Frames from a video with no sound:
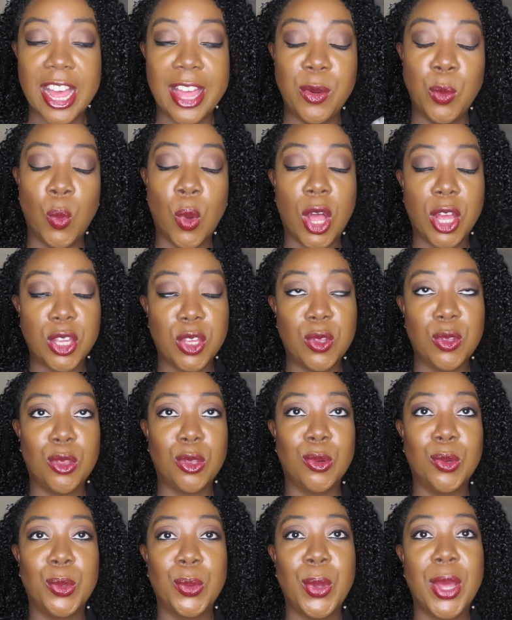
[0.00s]
and walk you
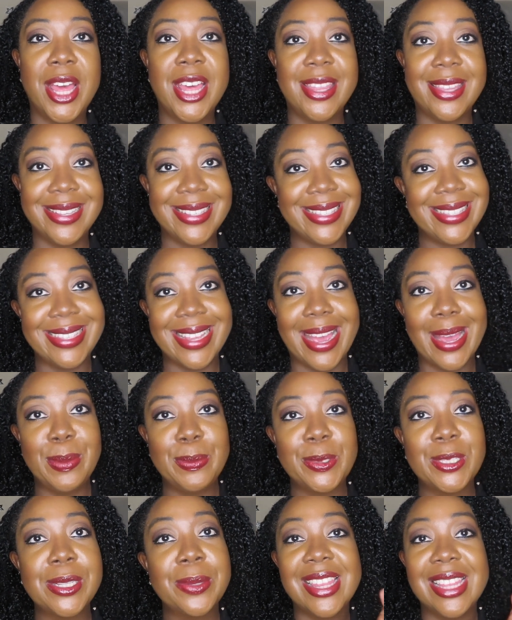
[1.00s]
through the steps.